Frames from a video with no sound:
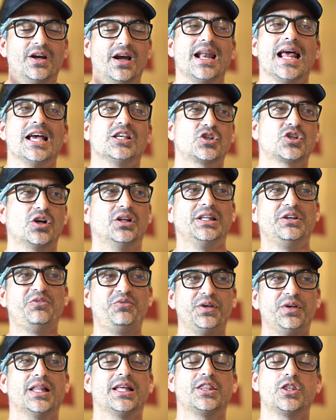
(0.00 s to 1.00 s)
And I certainly
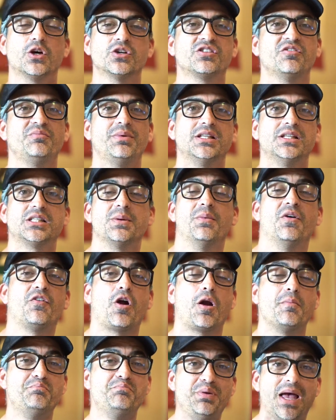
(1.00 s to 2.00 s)
feel like those have been some of our
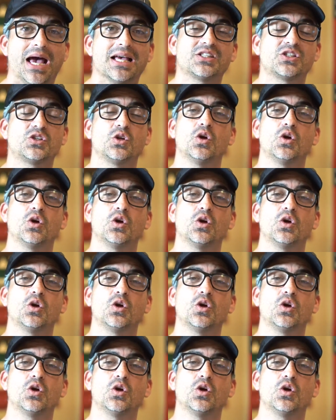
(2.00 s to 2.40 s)
best